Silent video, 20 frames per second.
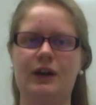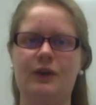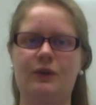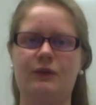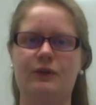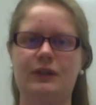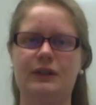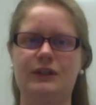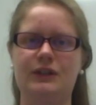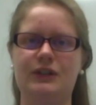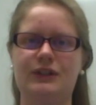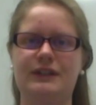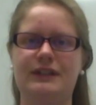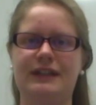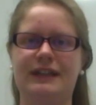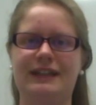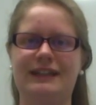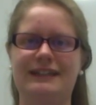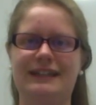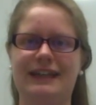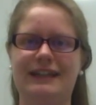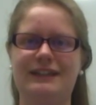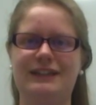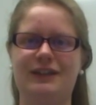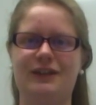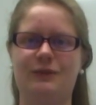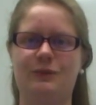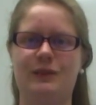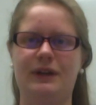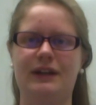reducing
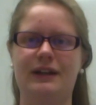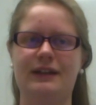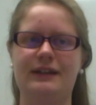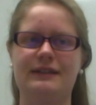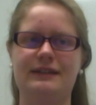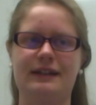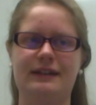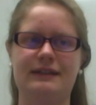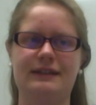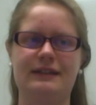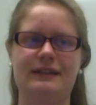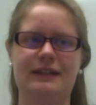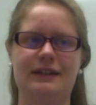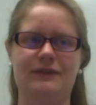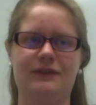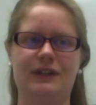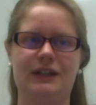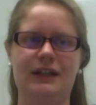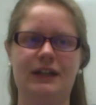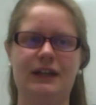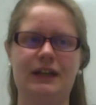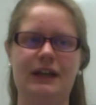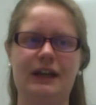TGF-beta sensitivity.